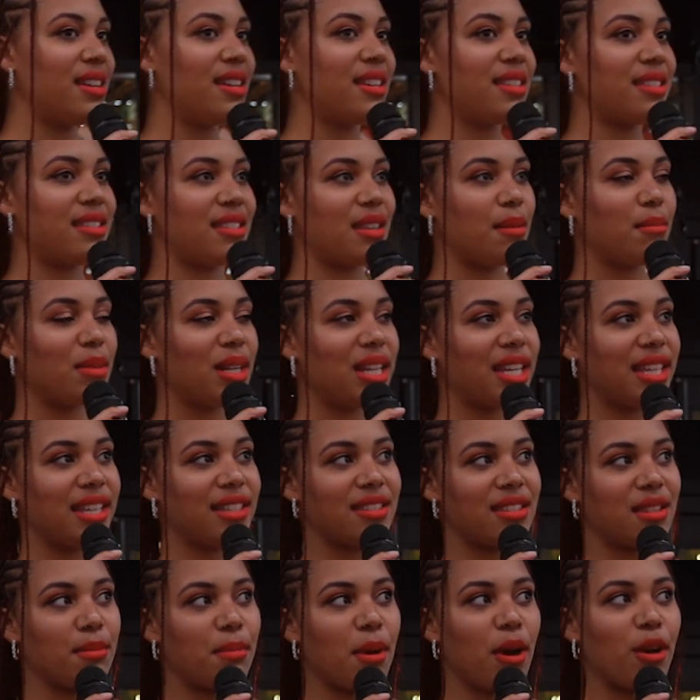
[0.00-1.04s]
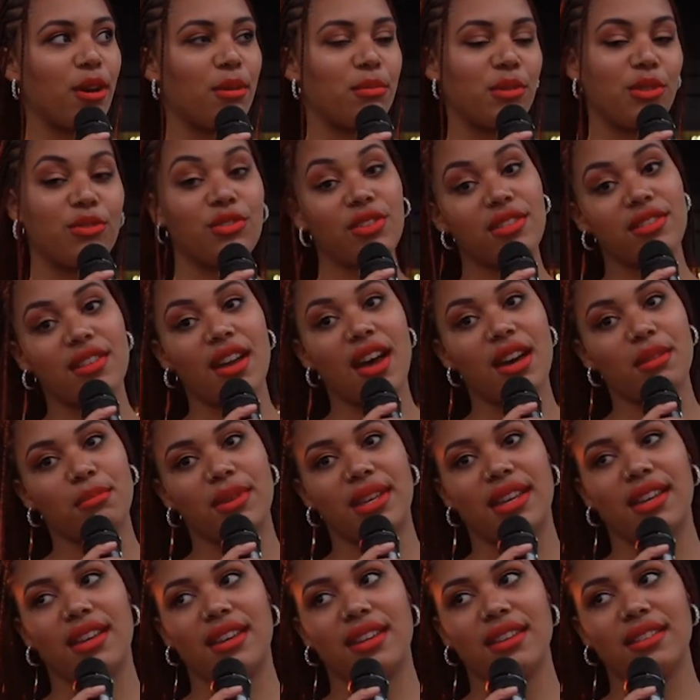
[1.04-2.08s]
Similarly to the poem you just had
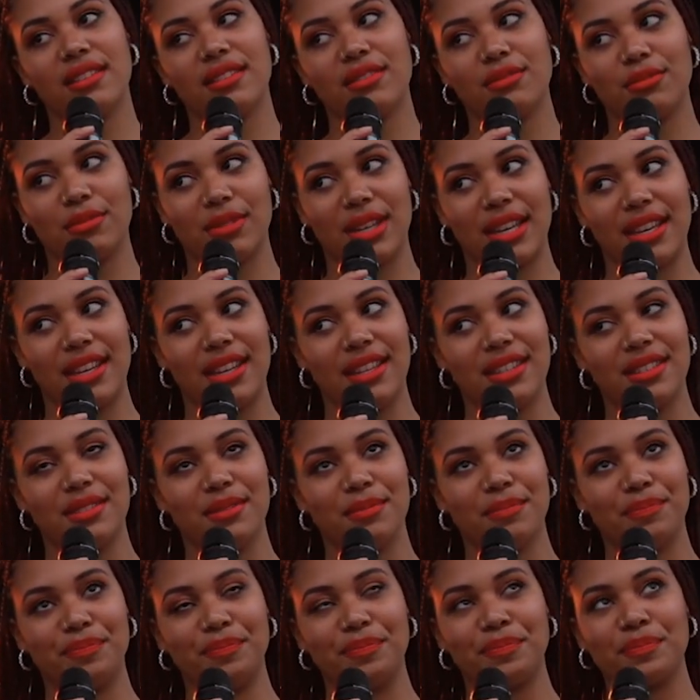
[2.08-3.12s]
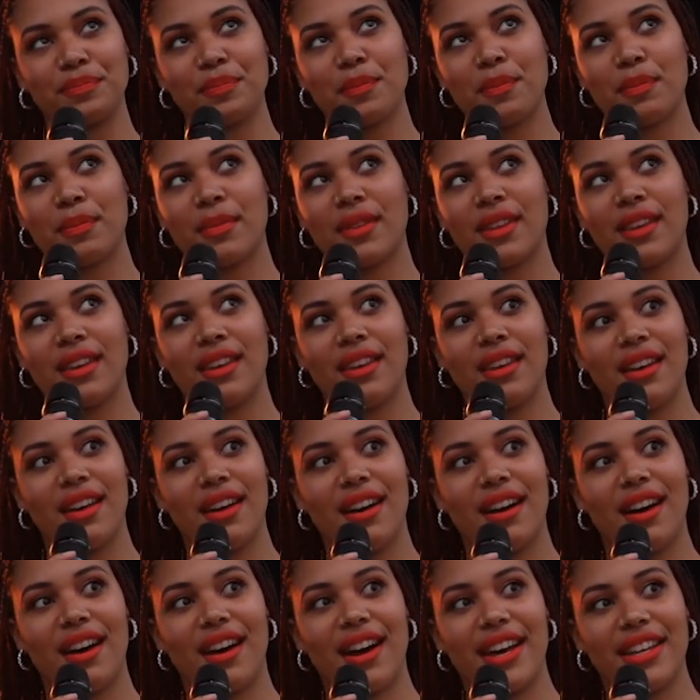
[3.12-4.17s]
me read,
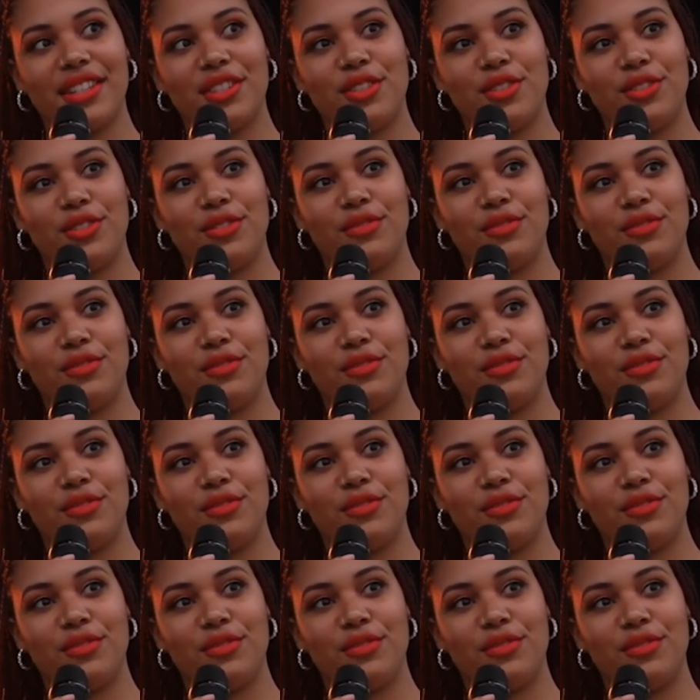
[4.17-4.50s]
I